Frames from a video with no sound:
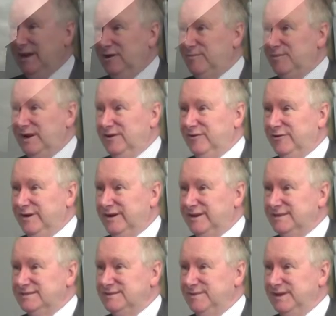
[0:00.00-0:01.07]
our
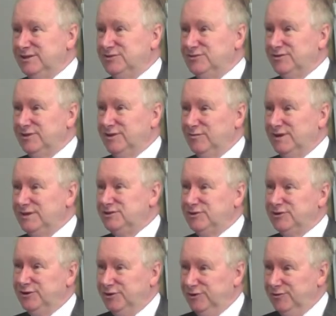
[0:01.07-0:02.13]
priority is to make sure that the ones
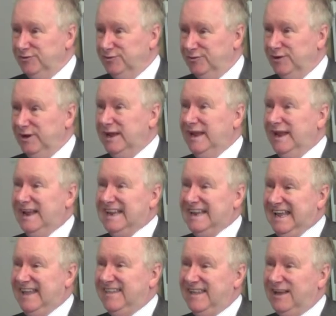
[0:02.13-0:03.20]
who do
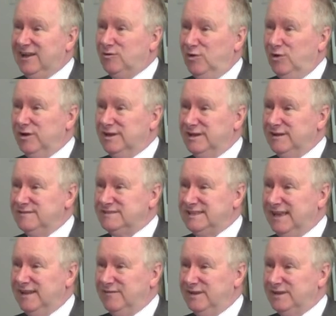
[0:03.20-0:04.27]
get that quality of
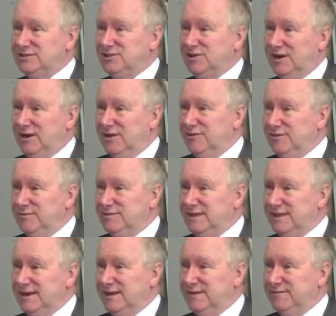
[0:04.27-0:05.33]
service to allow them
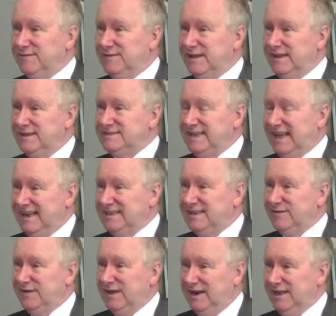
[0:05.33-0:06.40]
to live as
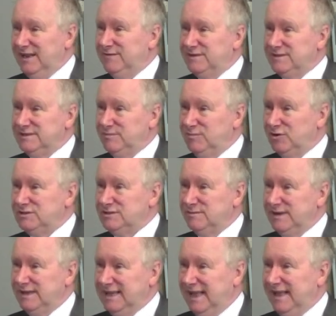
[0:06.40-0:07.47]
active a life as they
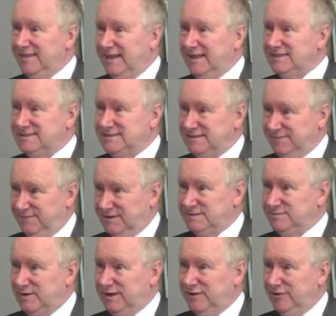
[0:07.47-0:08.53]
possibly can. That's the
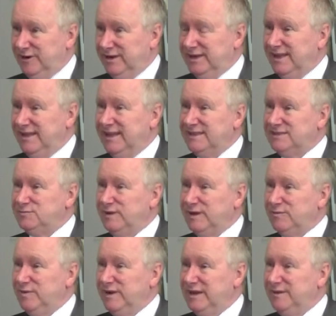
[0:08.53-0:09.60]
first priority, and that's
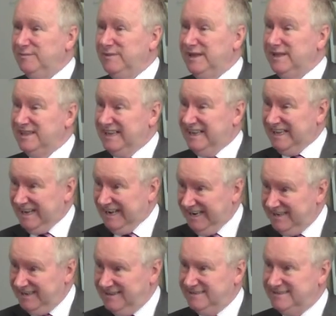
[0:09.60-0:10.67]
where we can make the
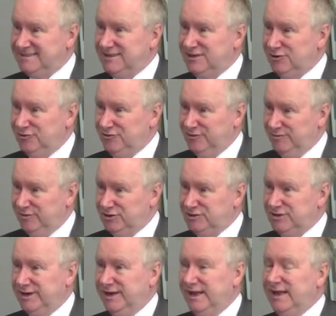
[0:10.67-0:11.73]
greatest
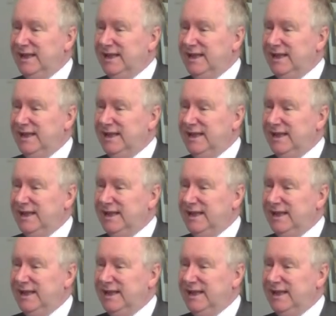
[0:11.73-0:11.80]
contribution.